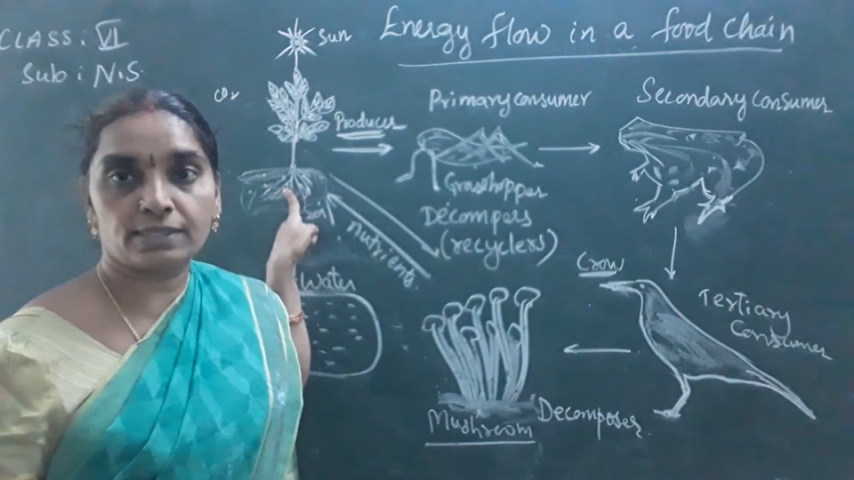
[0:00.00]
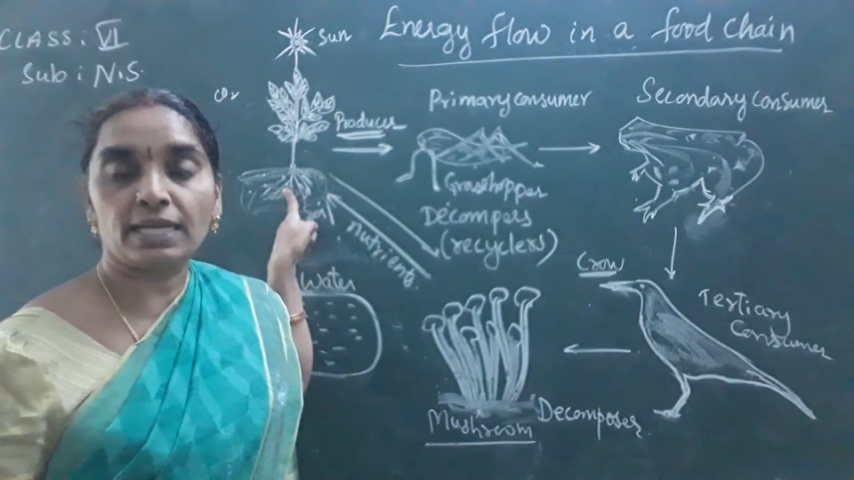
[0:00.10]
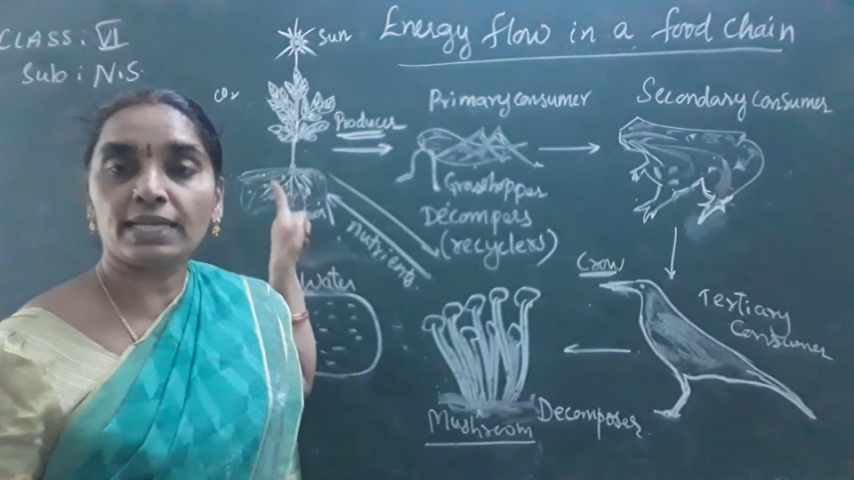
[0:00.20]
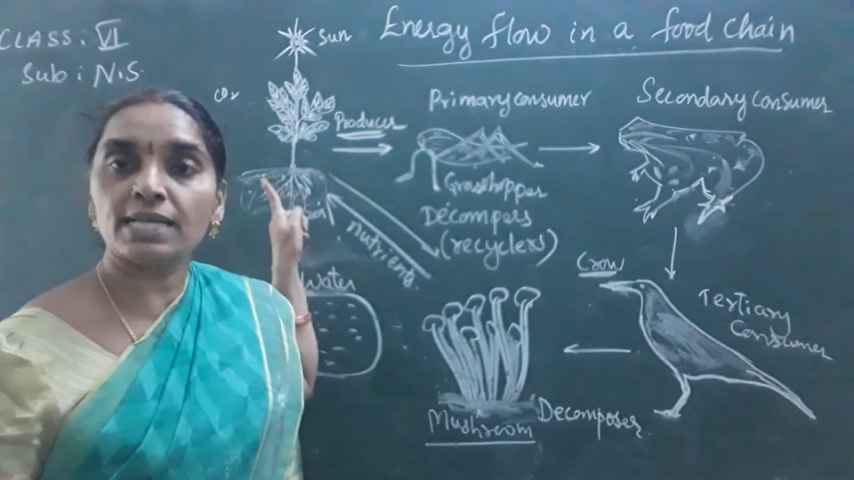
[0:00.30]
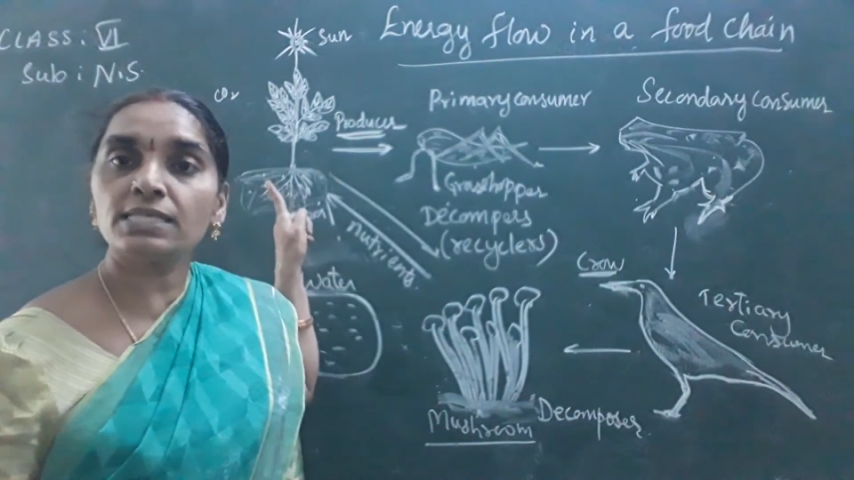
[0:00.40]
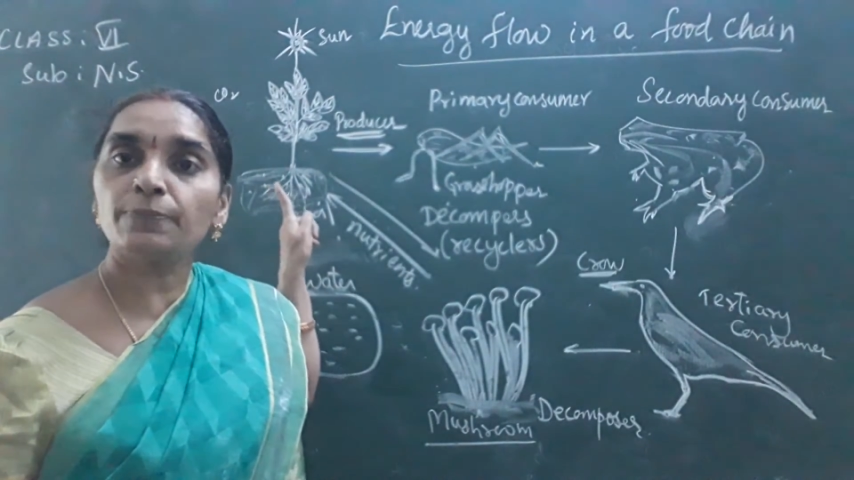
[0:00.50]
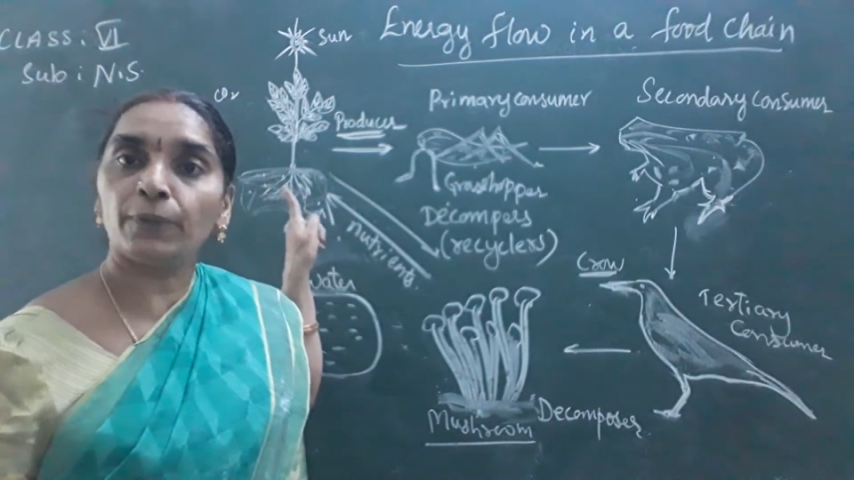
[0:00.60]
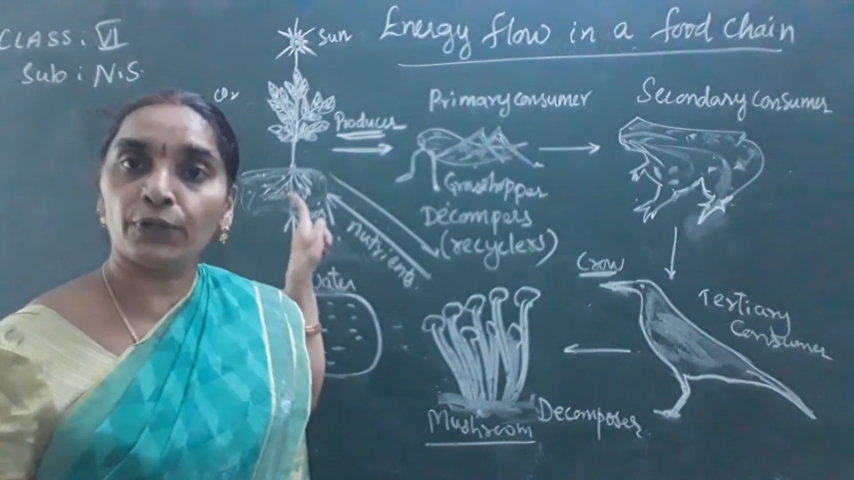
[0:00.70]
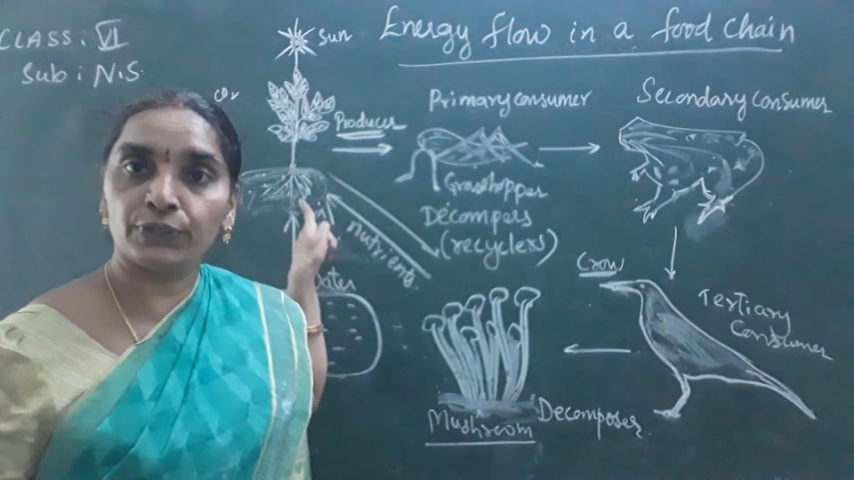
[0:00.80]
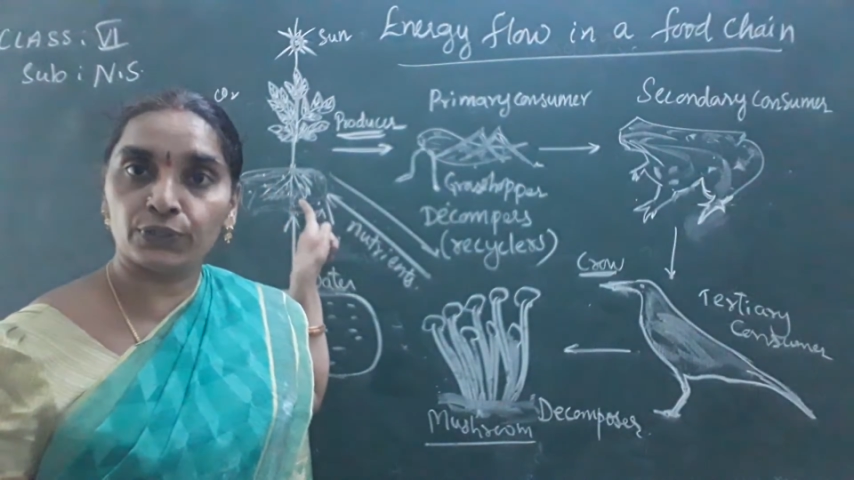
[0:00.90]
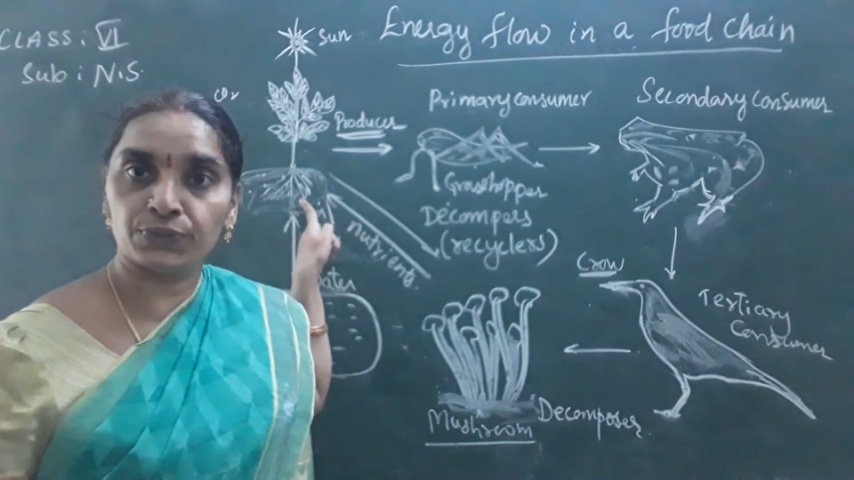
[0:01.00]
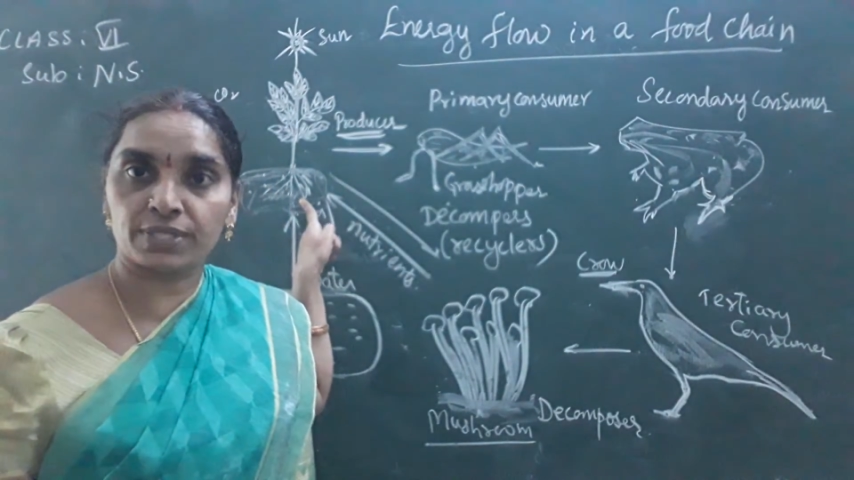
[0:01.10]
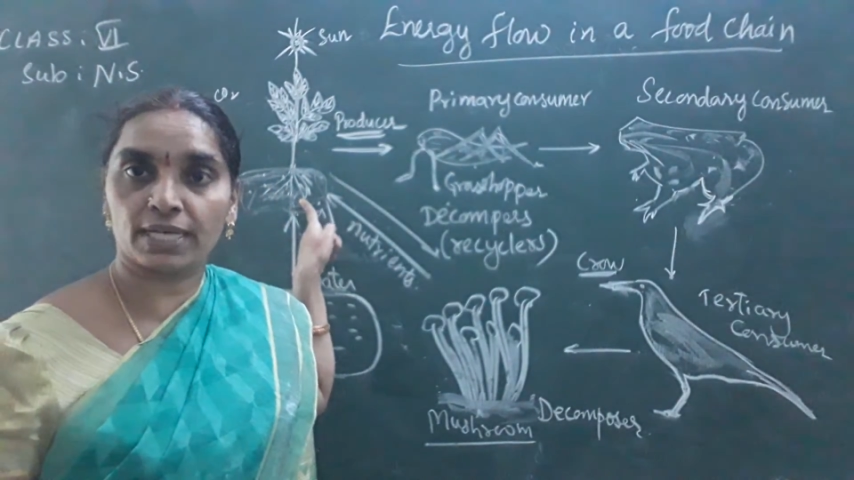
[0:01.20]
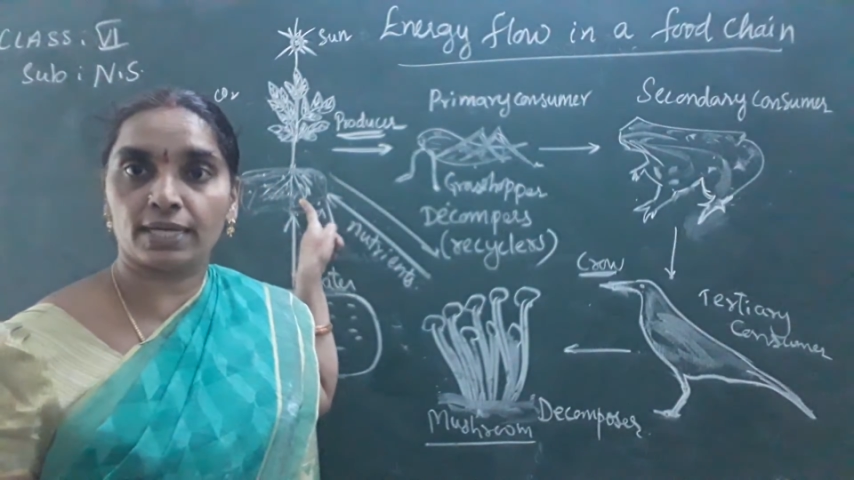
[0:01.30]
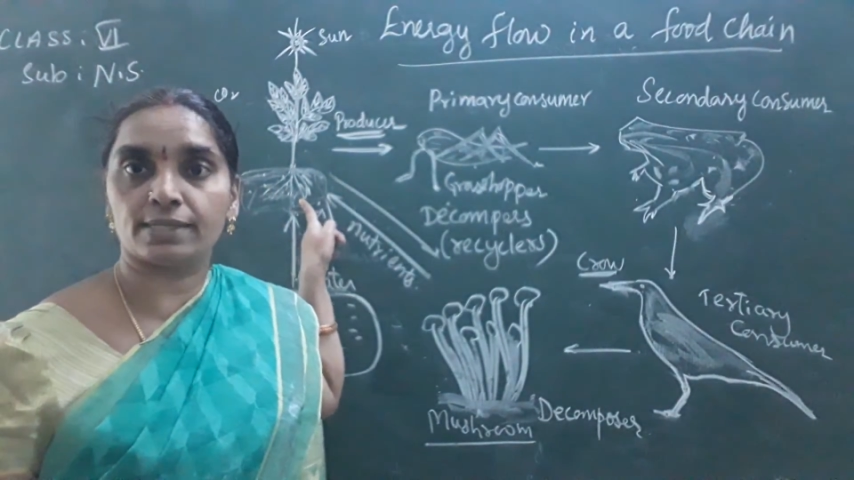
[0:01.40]
that is
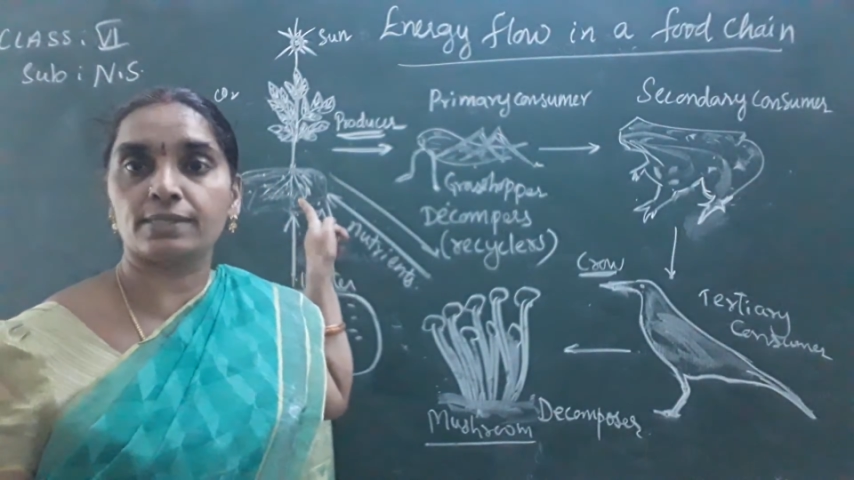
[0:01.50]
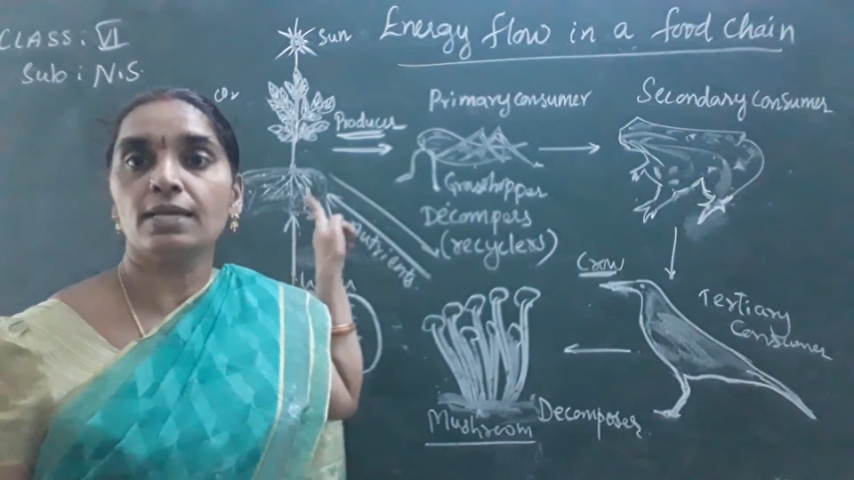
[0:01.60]
producers.